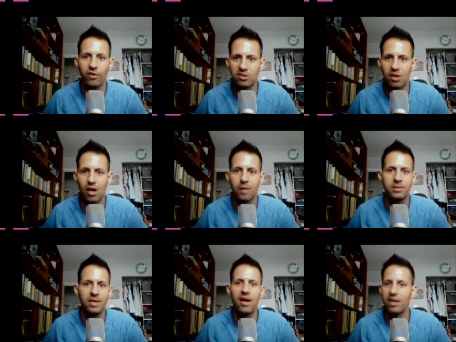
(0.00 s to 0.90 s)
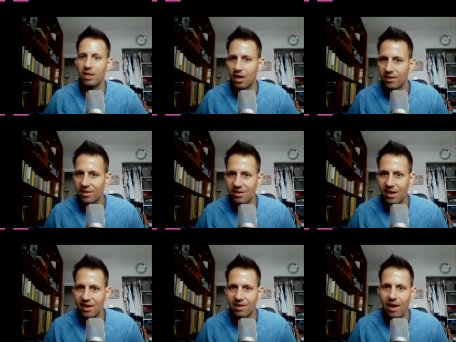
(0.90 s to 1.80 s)
stops. He got the
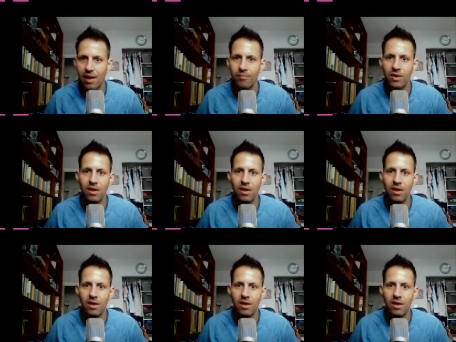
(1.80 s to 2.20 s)
takedown.